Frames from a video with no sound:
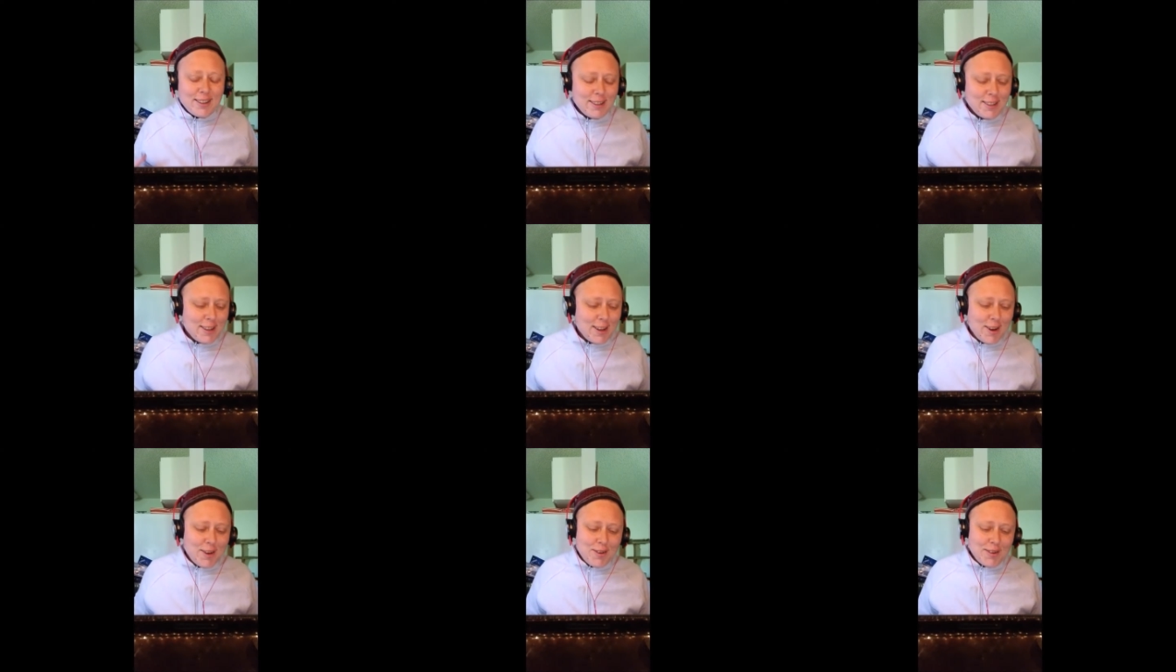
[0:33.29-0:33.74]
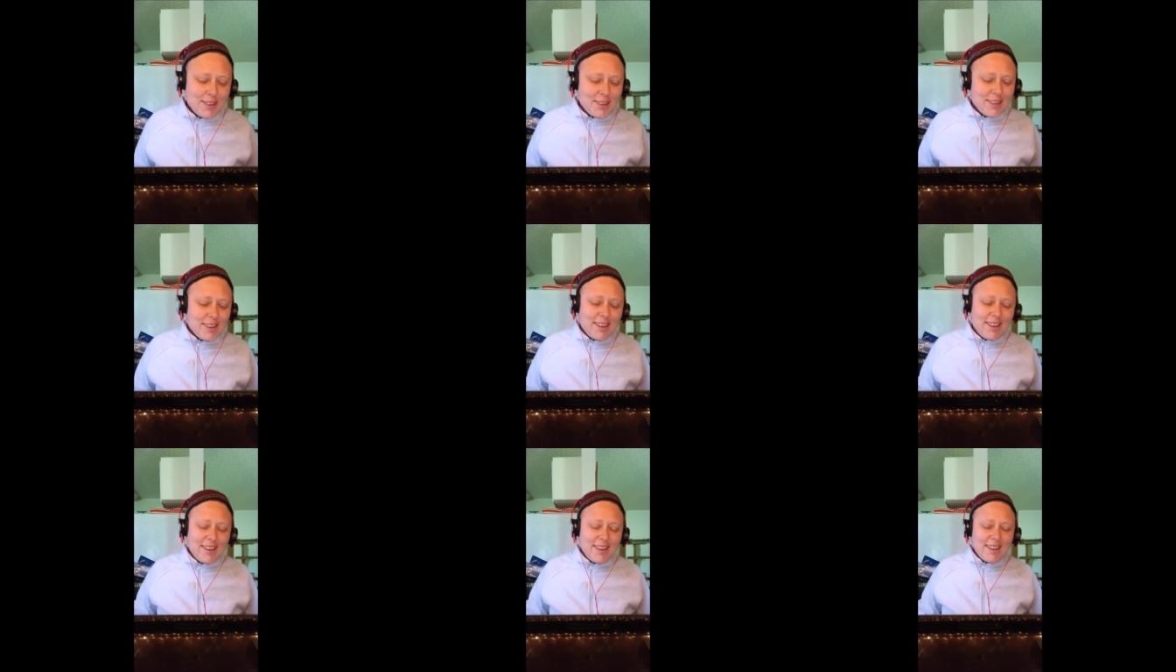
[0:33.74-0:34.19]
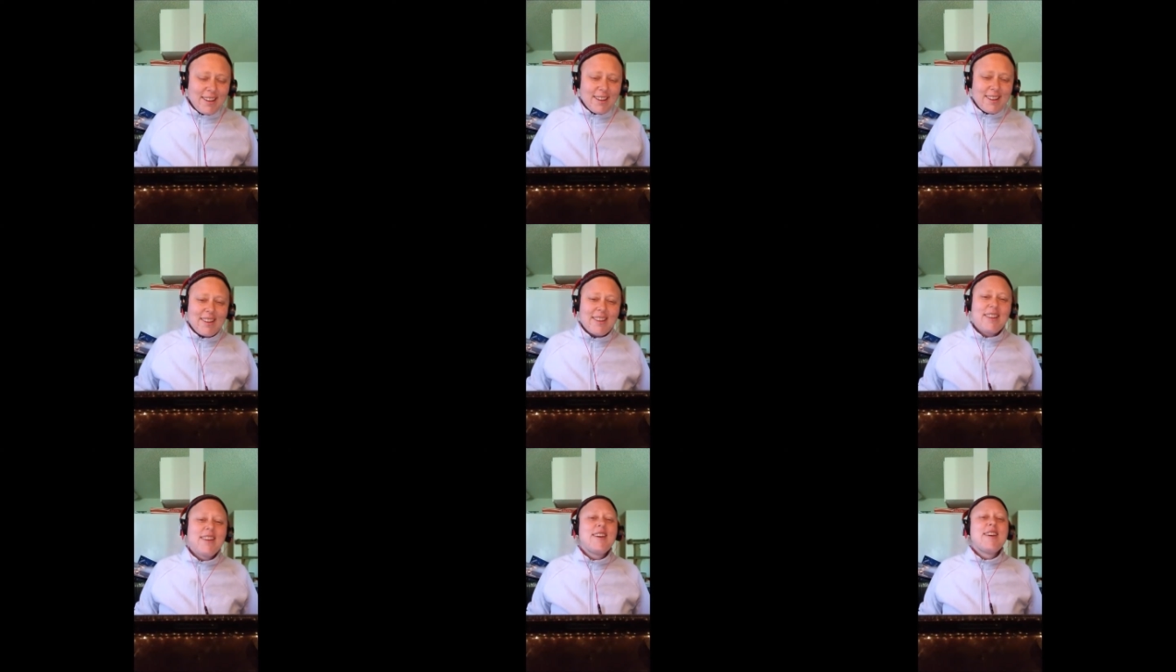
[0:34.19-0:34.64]
So it's
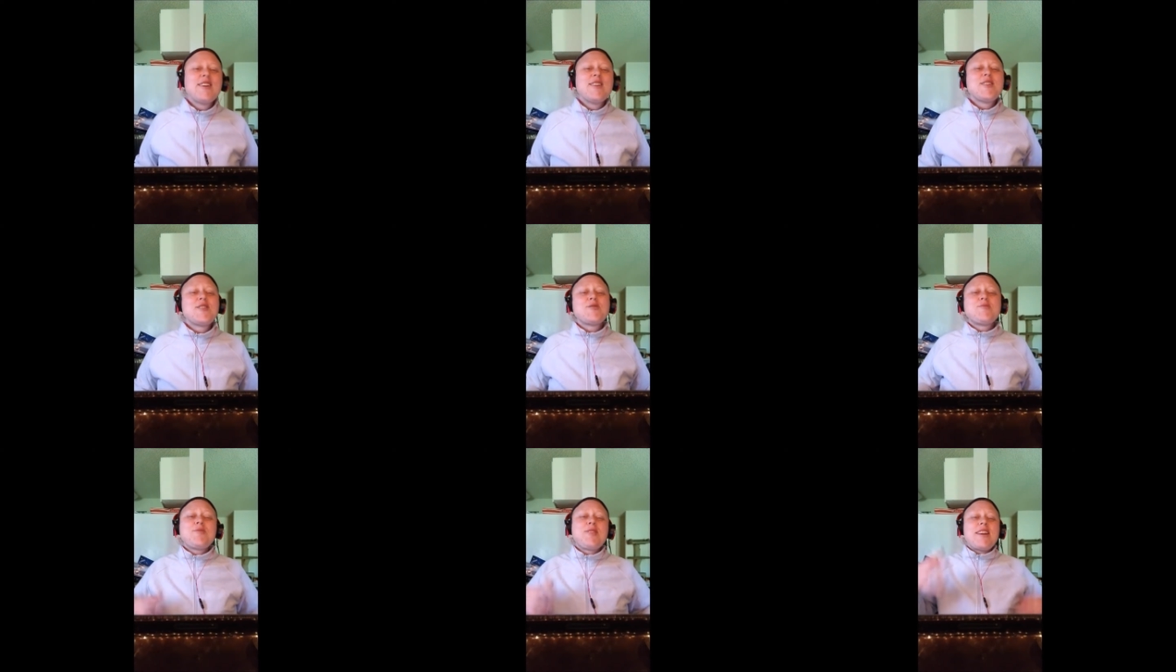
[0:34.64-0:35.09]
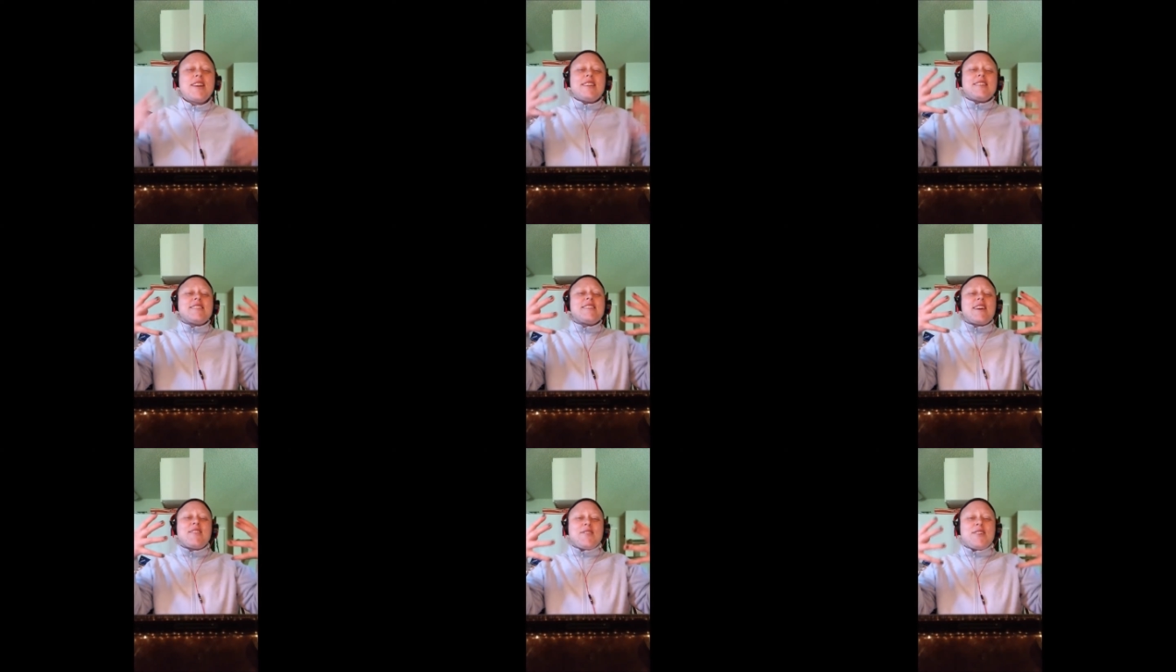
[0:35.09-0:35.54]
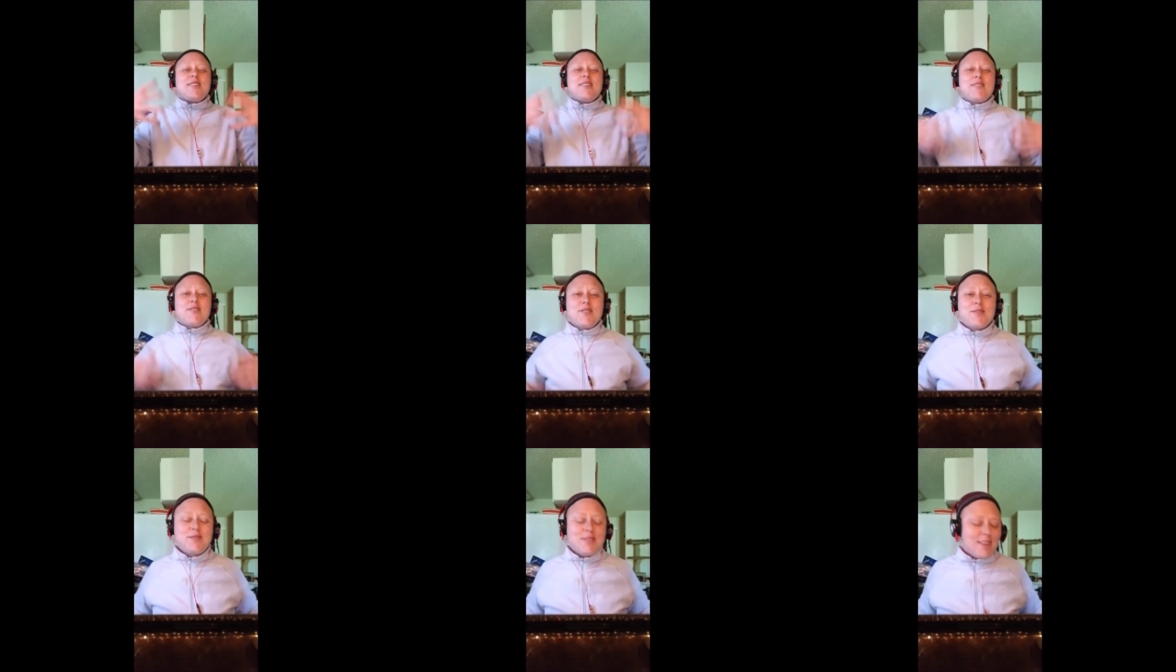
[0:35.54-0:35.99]
like 27
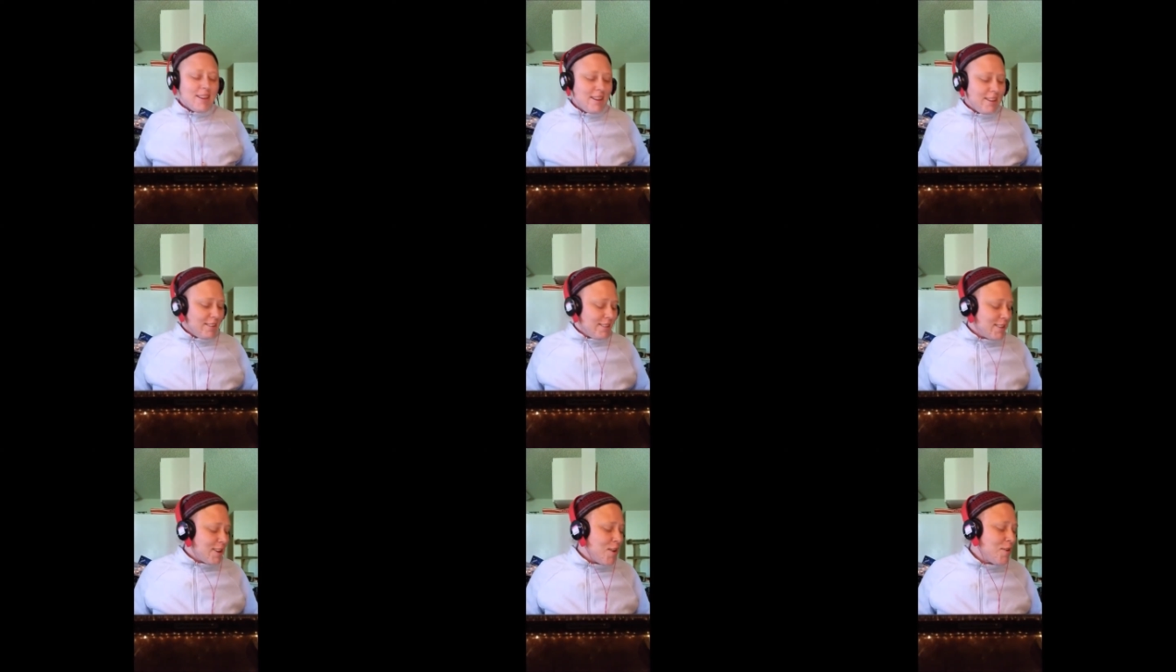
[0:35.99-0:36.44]
different things.